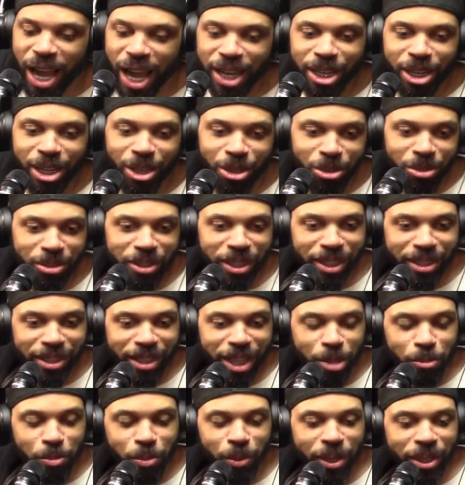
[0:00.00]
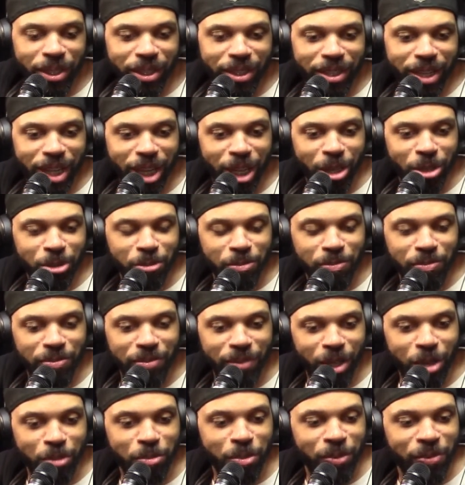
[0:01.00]
know that they pretty damn
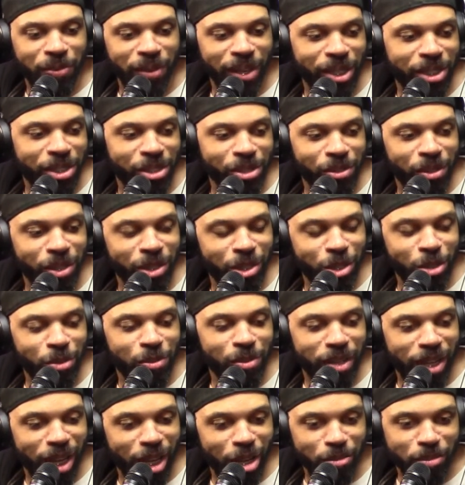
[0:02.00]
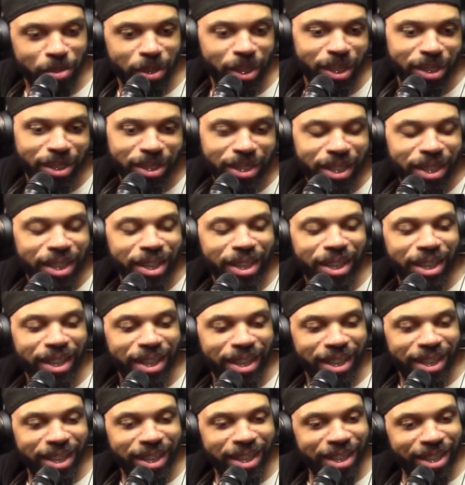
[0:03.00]
unprofessional and juvenile, but
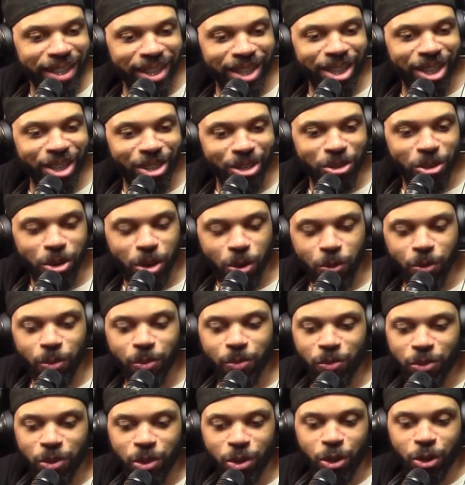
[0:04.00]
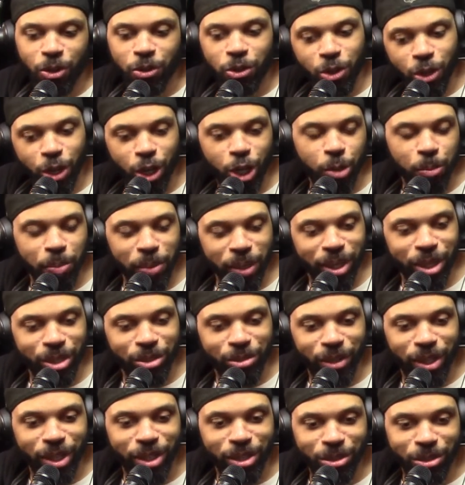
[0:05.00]
it, you know, you know, you're gonna
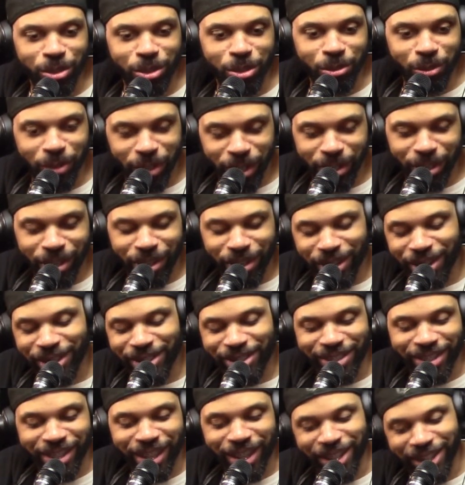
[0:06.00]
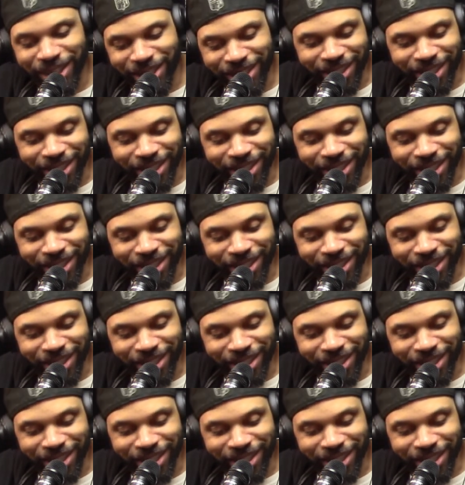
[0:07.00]
penetrate through the rear. It's like,